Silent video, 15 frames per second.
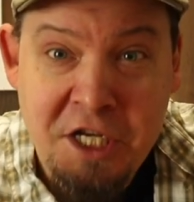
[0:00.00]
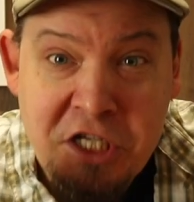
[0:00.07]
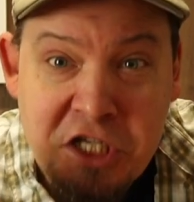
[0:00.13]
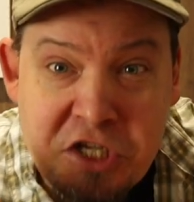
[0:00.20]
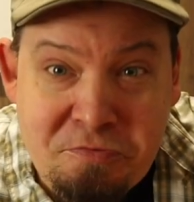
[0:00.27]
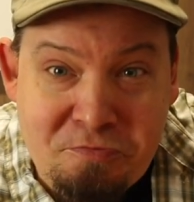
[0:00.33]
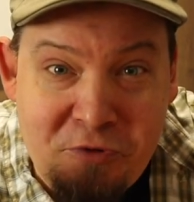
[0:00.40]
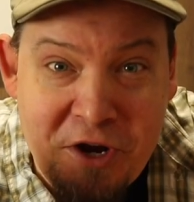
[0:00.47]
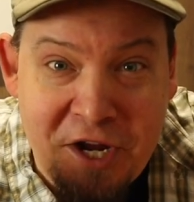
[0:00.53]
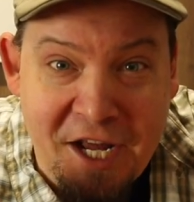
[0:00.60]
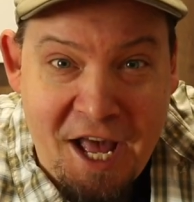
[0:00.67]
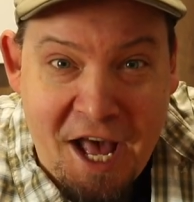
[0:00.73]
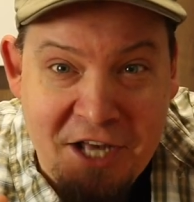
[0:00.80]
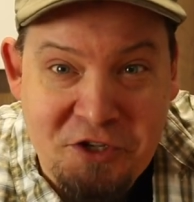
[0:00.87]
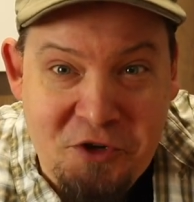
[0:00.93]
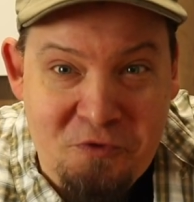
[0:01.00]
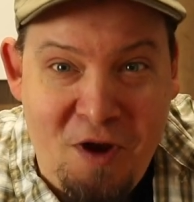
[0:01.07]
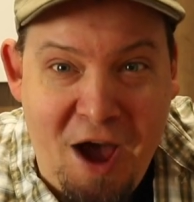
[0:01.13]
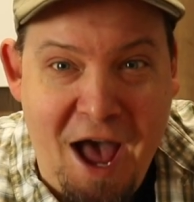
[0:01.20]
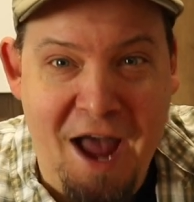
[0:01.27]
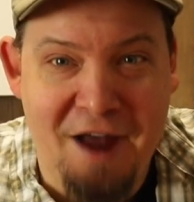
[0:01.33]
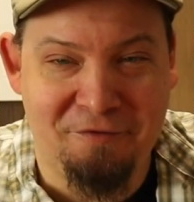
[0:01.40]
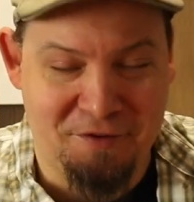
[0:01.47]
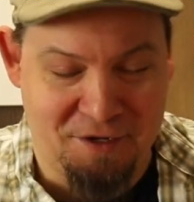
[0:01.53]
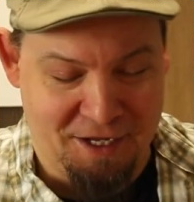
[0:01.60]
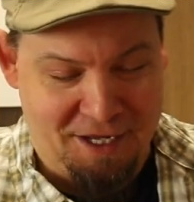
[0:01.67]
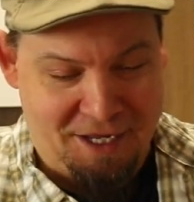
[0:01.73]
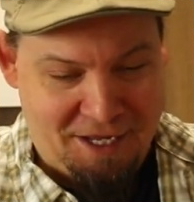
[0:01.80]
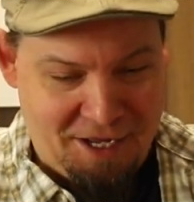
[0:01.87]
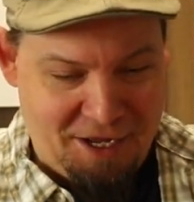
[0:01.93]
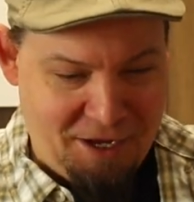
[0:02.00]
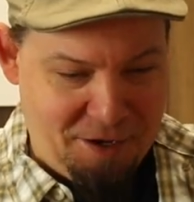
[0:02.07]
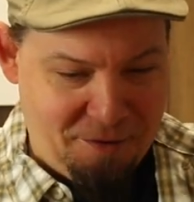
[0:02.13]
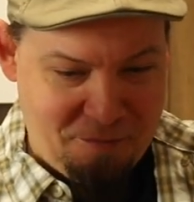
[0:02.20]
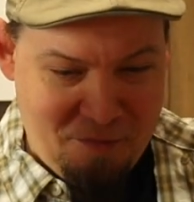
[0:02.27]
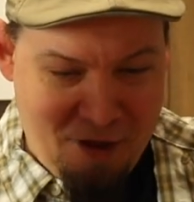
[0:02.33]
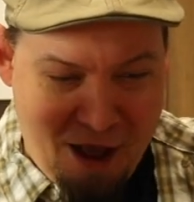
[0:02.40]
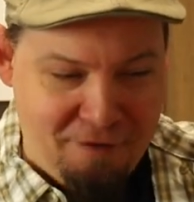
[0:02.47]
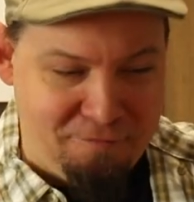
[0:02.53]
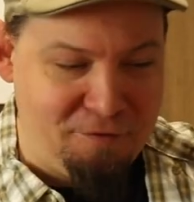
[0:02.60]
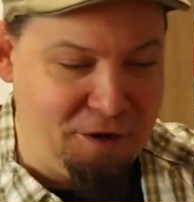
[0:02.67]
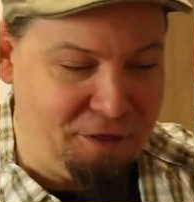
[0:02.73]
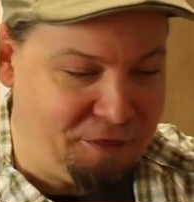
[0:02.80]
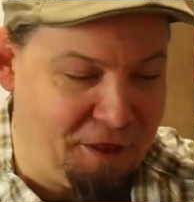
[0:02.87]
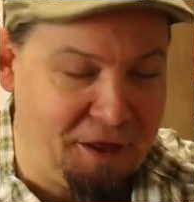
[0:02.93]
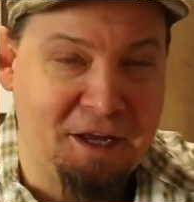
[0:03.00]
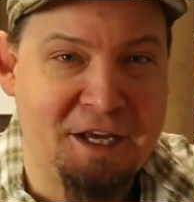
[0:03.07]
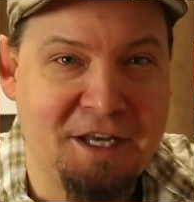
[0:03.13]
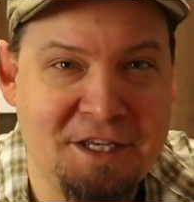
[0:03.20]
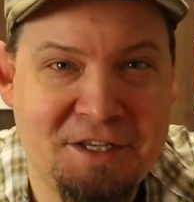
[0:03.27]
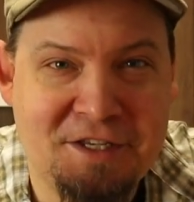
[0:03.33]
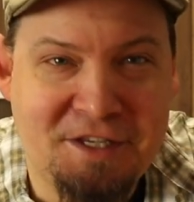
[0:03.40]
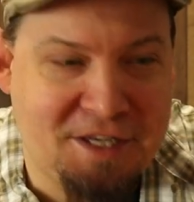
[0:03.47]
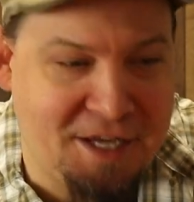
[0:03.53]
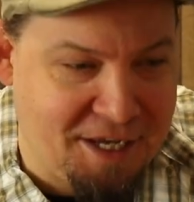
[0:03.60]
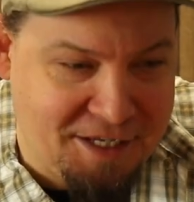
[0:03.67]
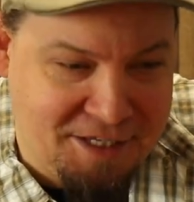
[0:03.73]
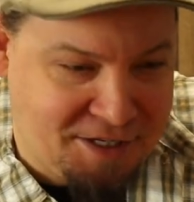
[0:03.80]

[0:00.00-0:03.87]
Spring has arrived. Everything is